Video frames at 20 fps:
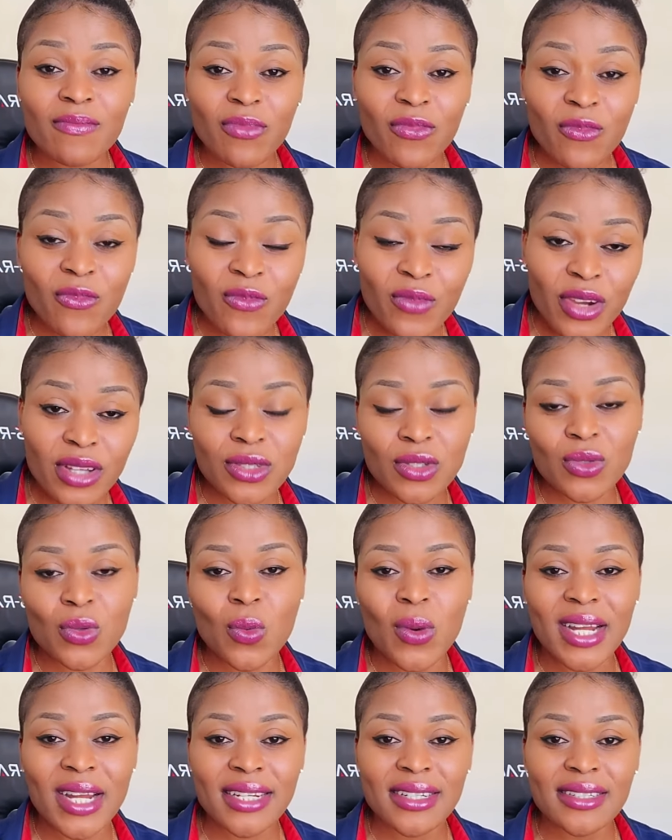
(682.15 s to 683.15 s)
first
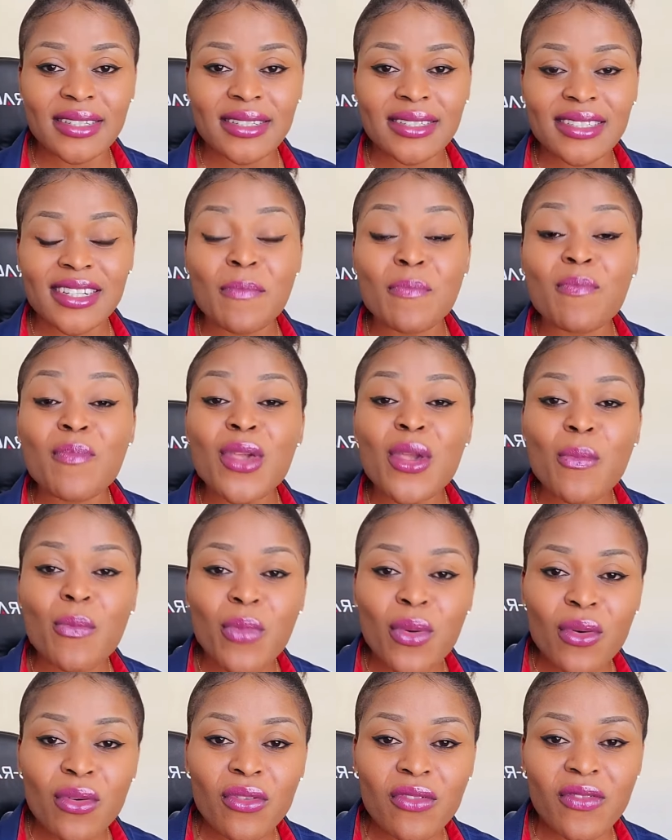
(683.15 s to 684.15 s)
one, the
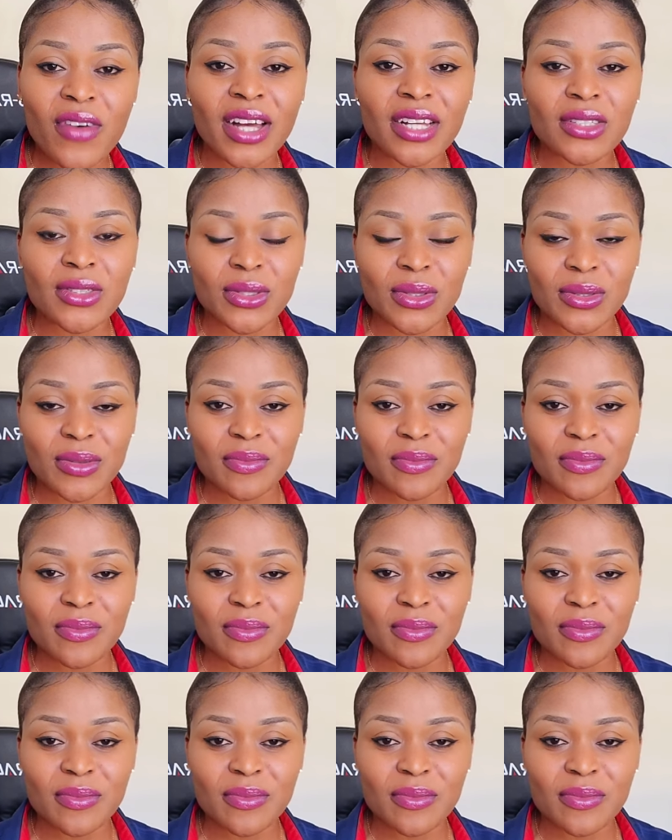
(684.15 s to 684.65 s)
people factor.